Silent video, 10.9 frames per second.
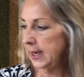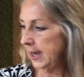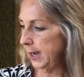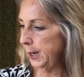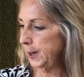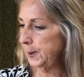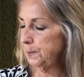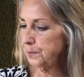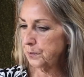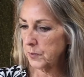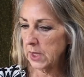Then
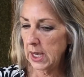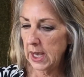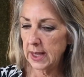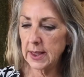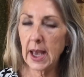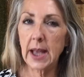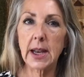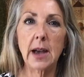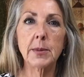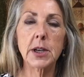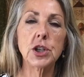
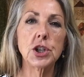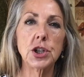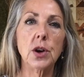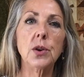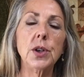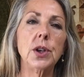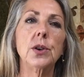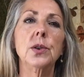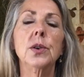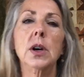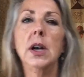I'm going to show
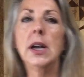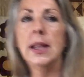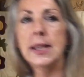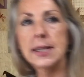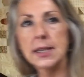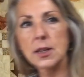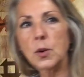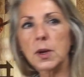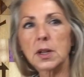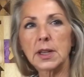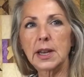you, this is the
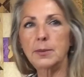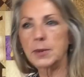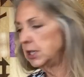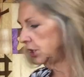quilt that I'm going to